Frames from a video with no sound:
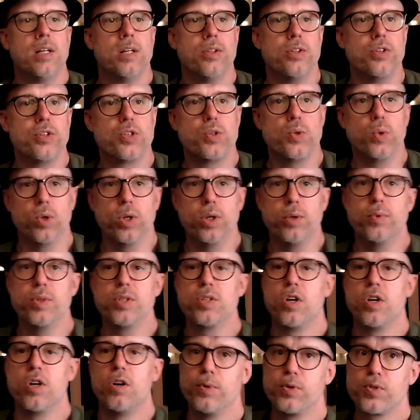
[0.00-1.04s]
The story was
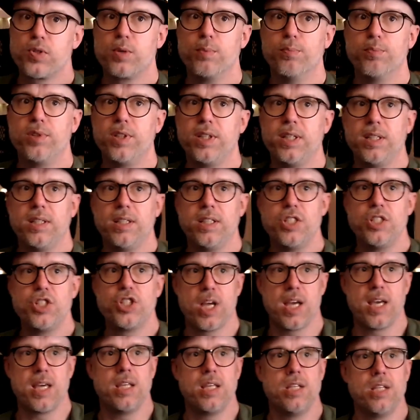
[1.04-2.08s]
almost completely
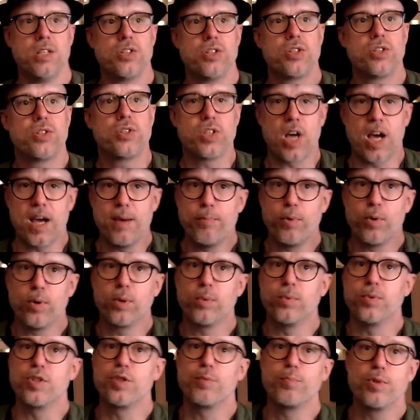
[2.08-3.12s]
changed. Cyborg
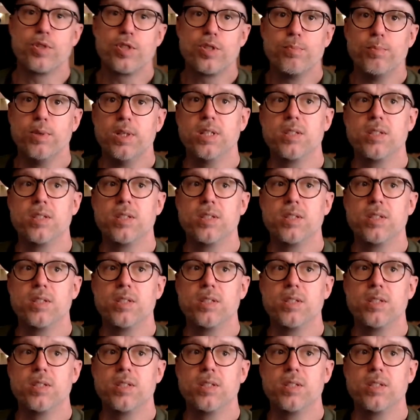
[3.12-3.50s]
was supposed to be a